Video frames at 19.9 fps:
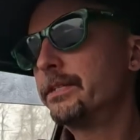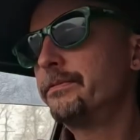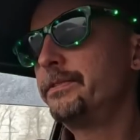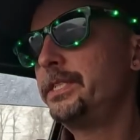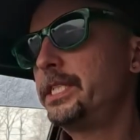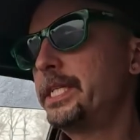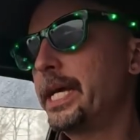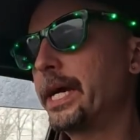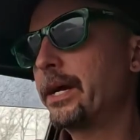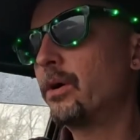of
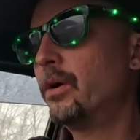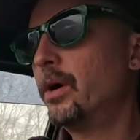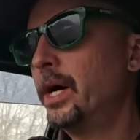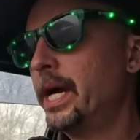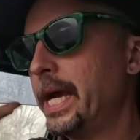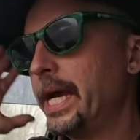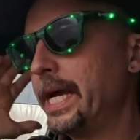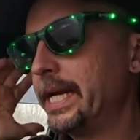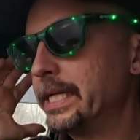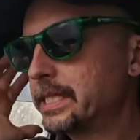Niseko,
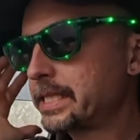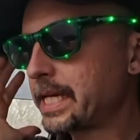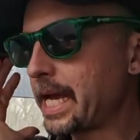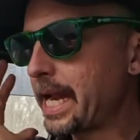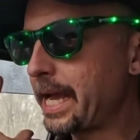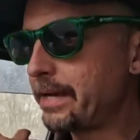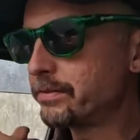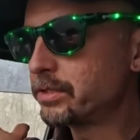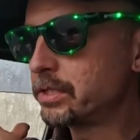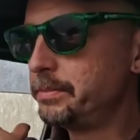and it's
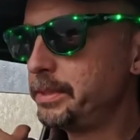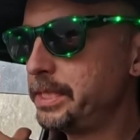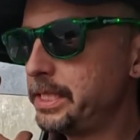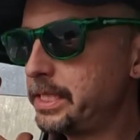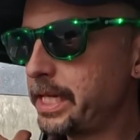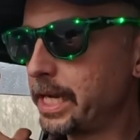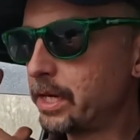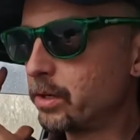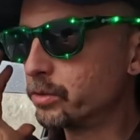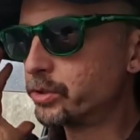gotta have some
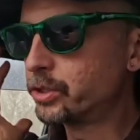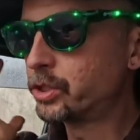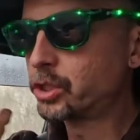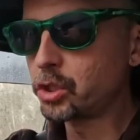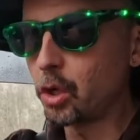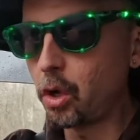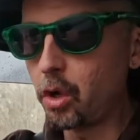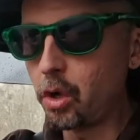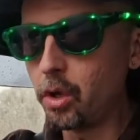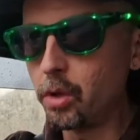Niseko
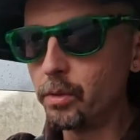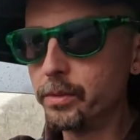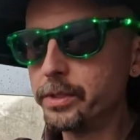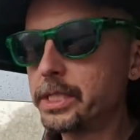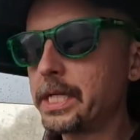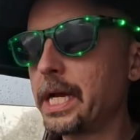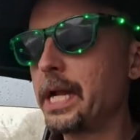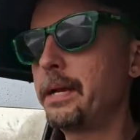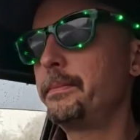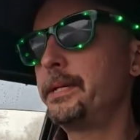soul,
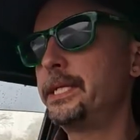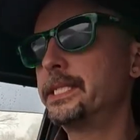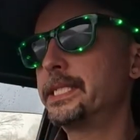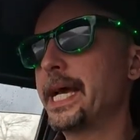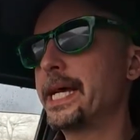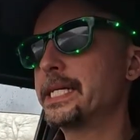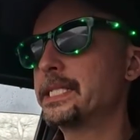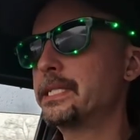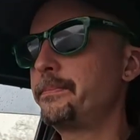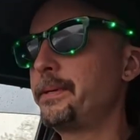which kind of means it
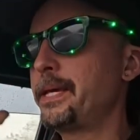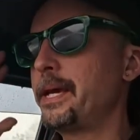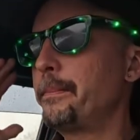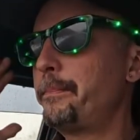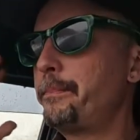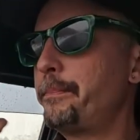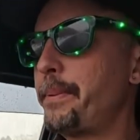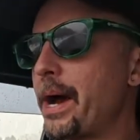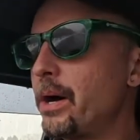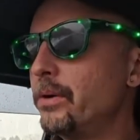has to be
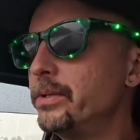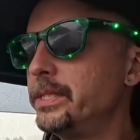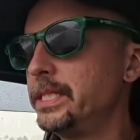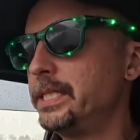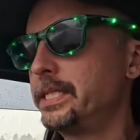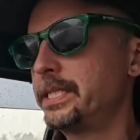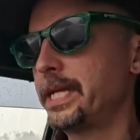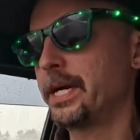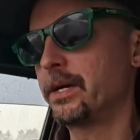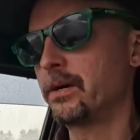about
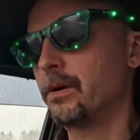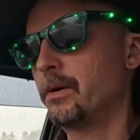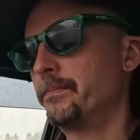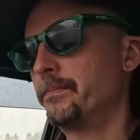Niseko.